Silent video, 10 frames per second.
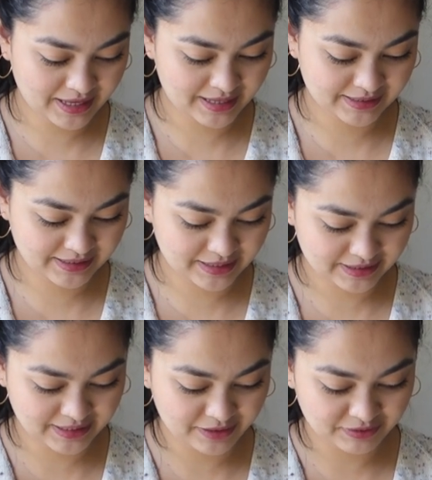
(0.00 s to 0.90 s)
is the
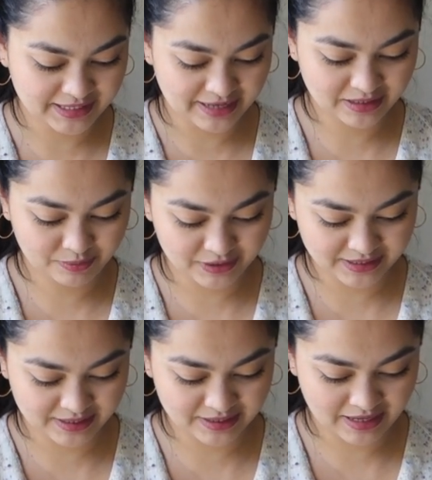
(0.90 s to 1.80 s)
Secret Santa
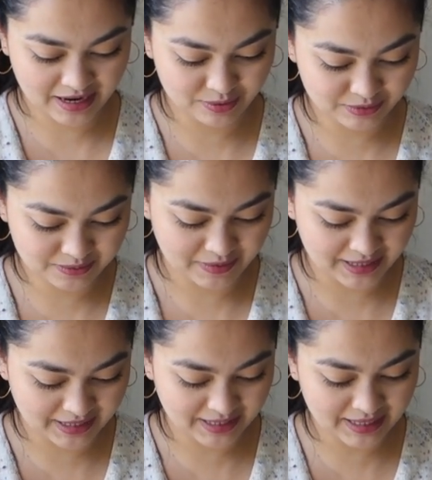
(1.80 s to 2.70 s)
present that I was
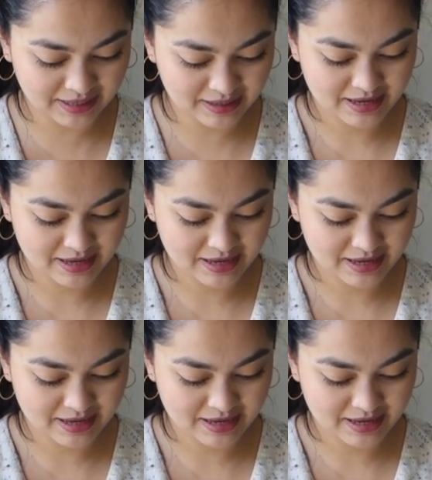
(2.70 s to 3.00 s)
making,